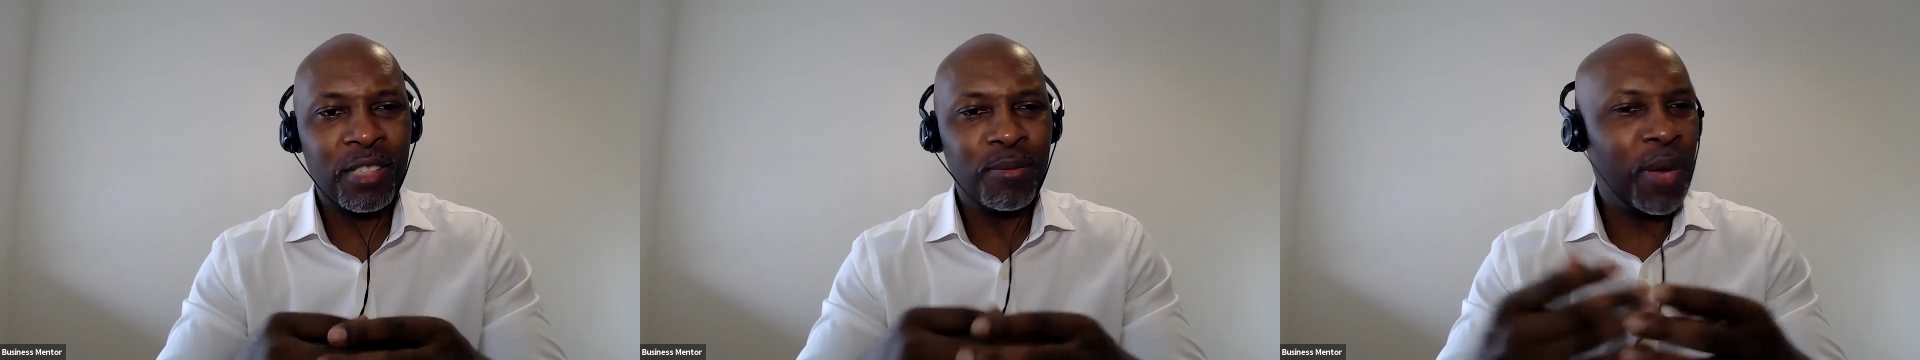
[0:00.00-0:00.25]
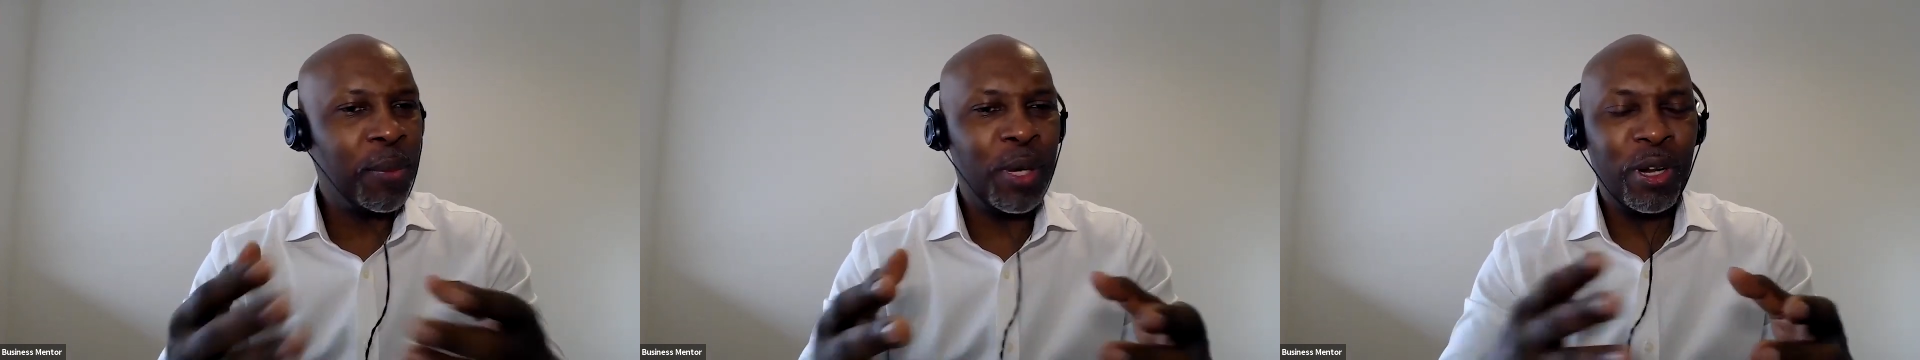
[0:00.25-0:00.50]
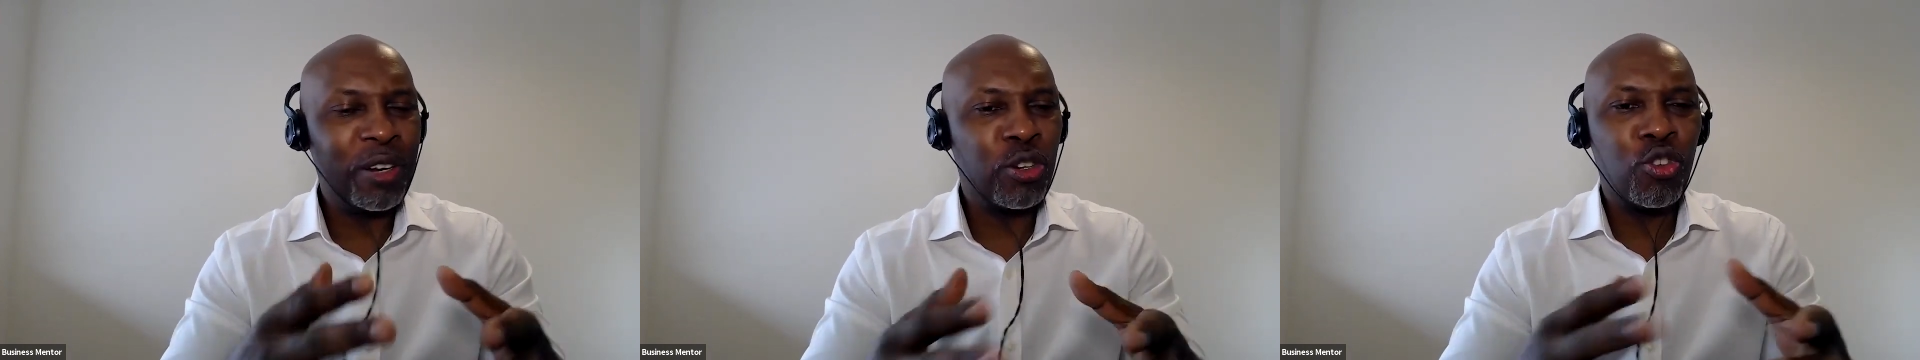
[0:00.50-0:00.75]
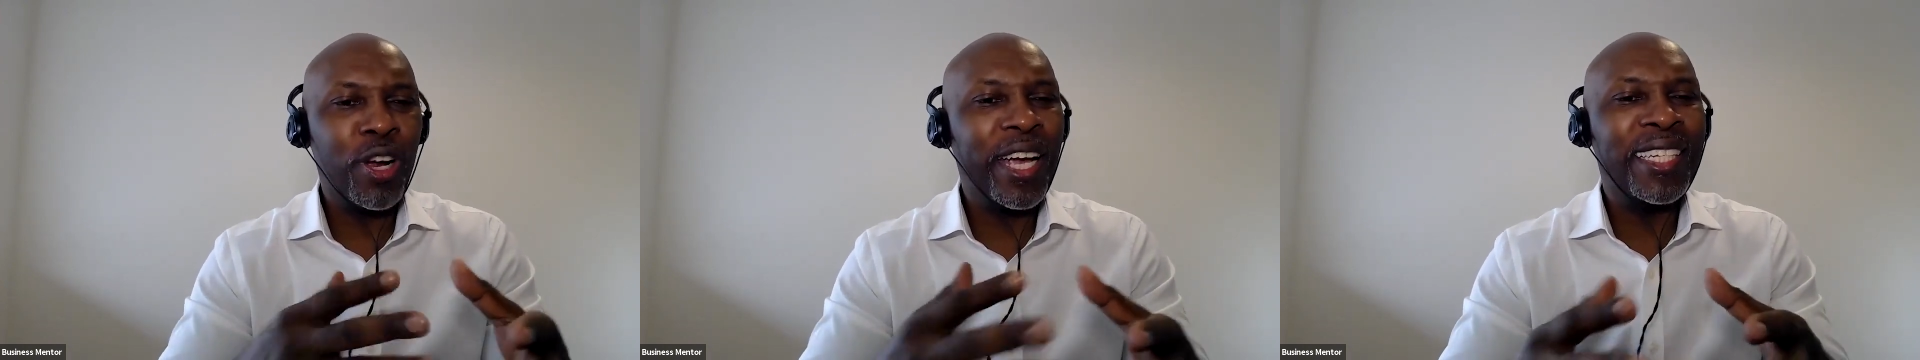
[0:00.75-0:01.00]
Maybe
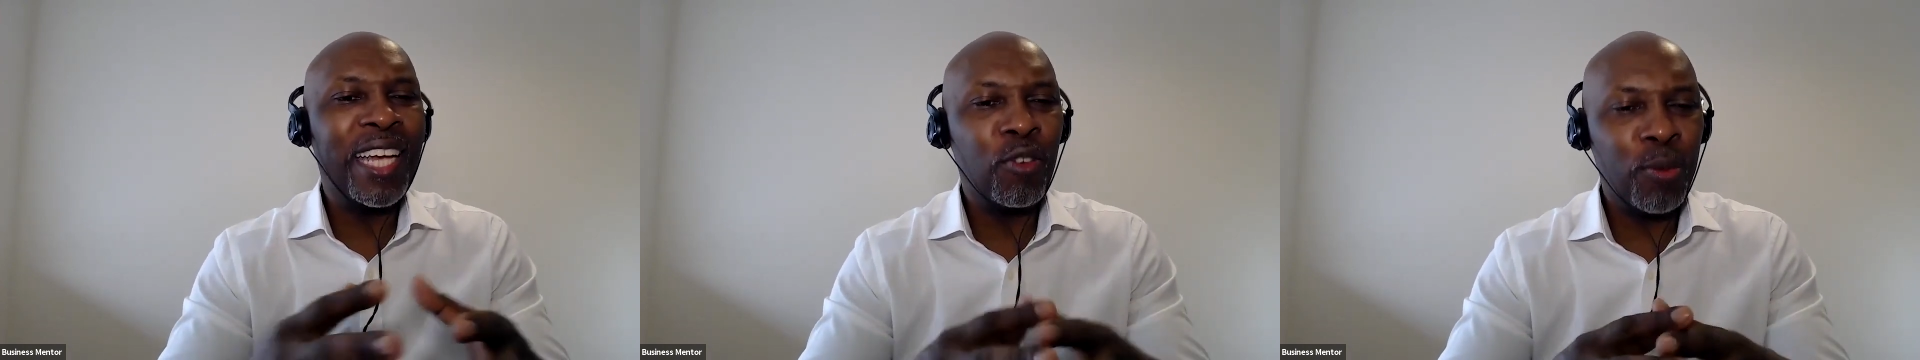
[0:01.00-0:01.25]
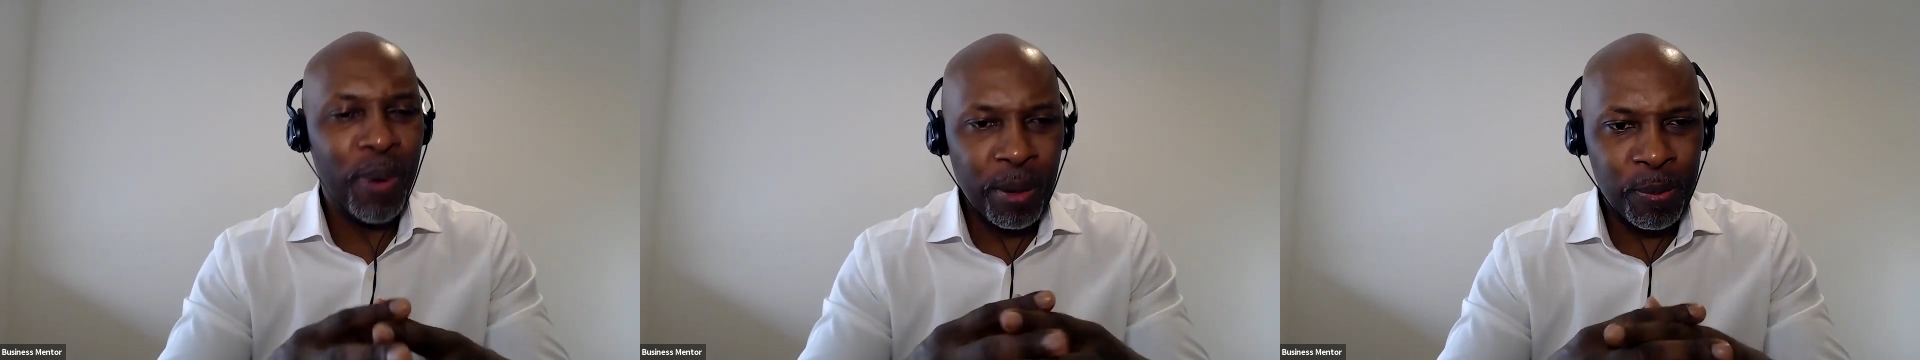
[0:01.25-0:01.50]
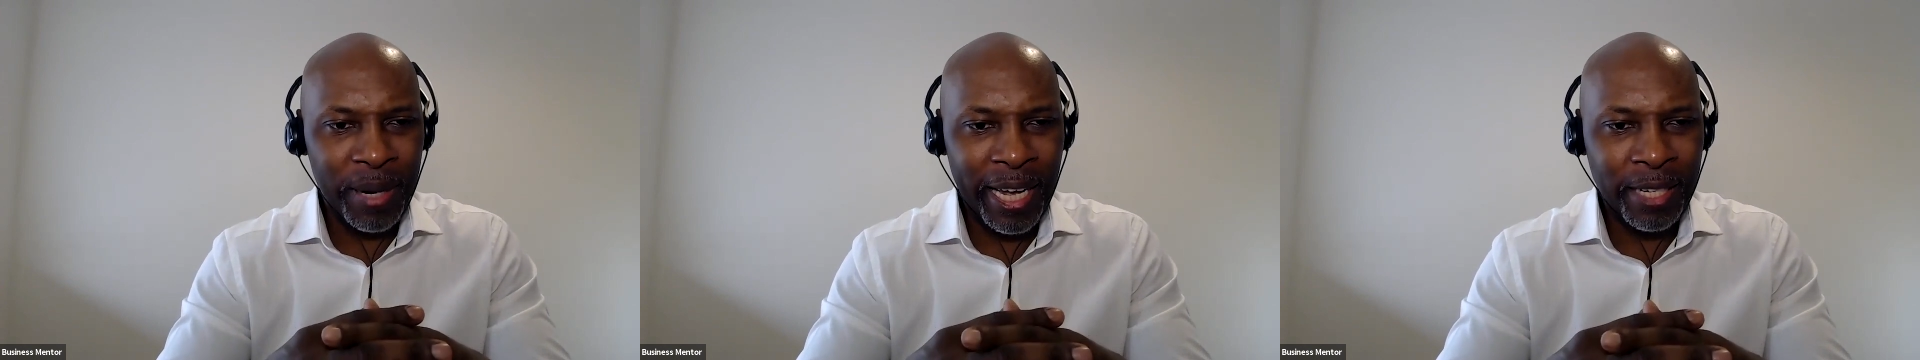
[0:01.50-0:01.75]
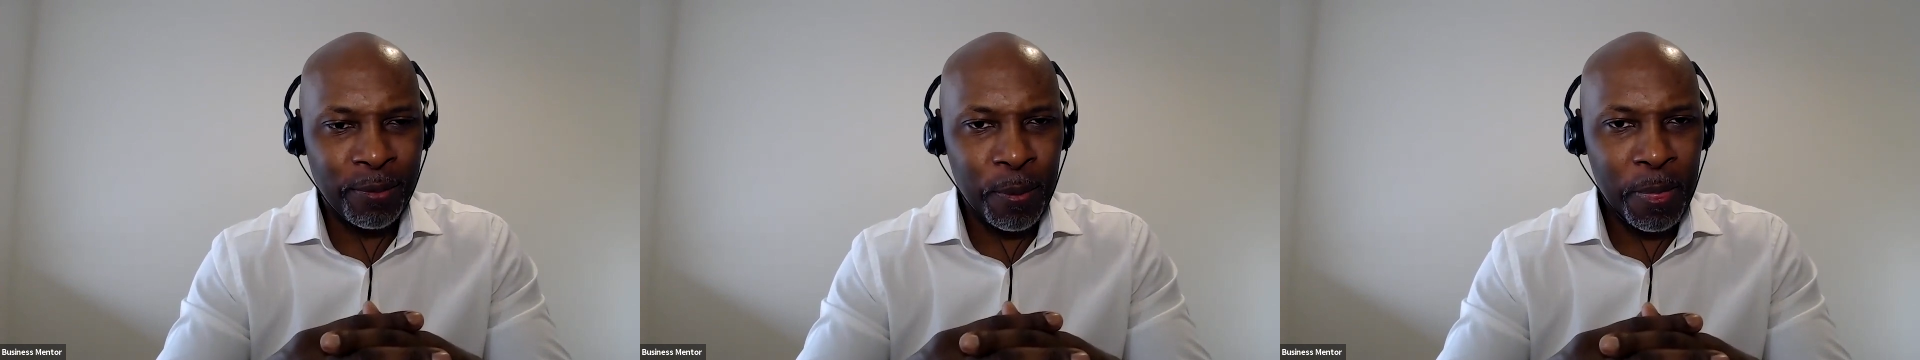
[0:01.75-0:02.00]
create a debt repayment
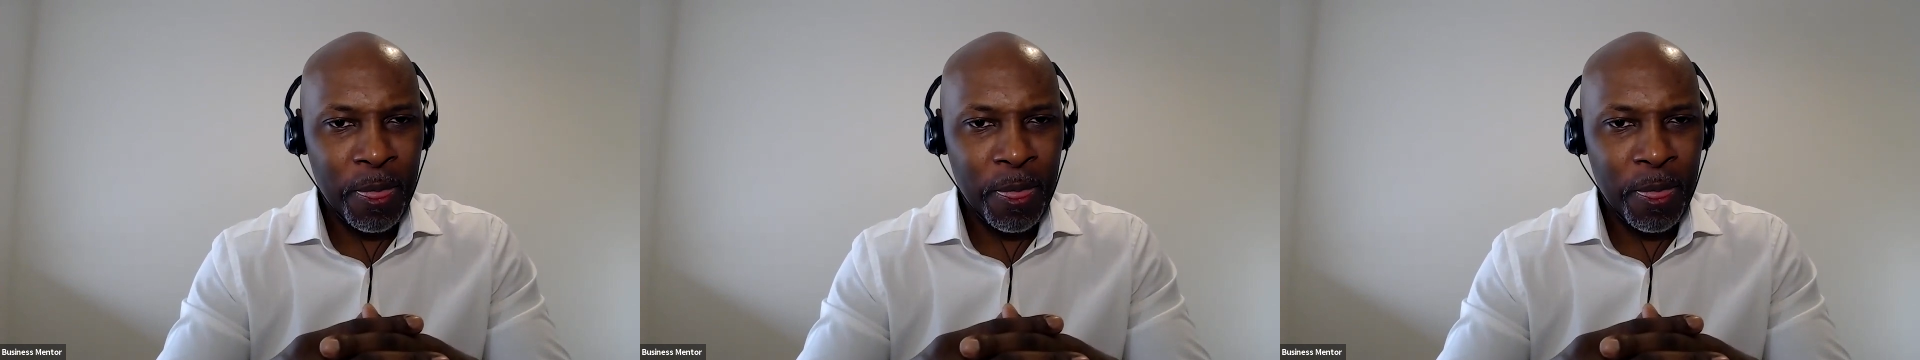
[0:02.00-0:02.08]
plan